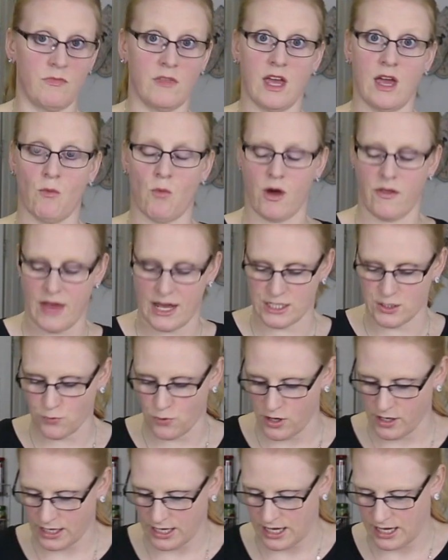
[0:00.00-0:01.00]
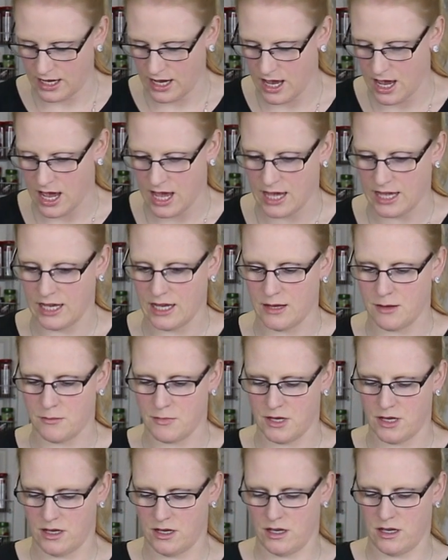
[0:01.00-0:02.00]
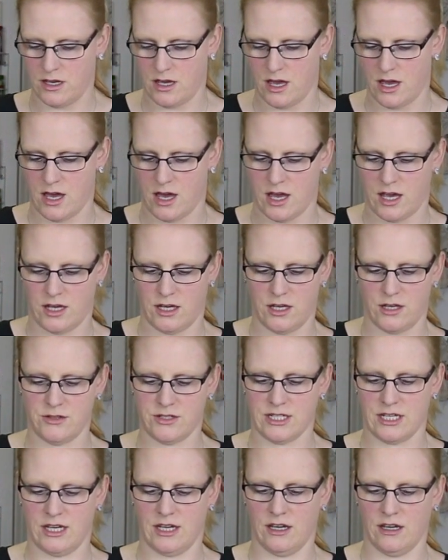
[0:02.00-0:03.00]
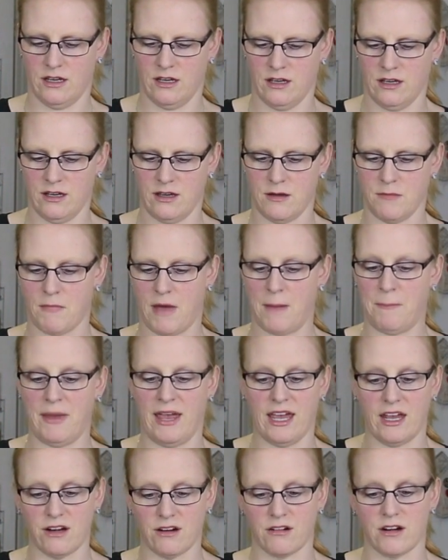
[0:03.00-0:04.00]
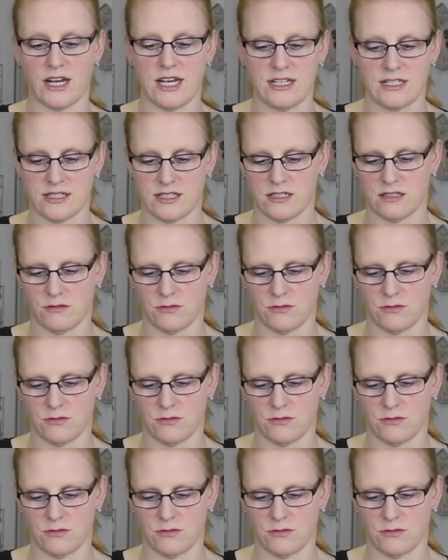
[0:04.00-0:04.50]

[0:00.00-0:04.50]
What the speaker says: And while that's working, I am using my pan grease,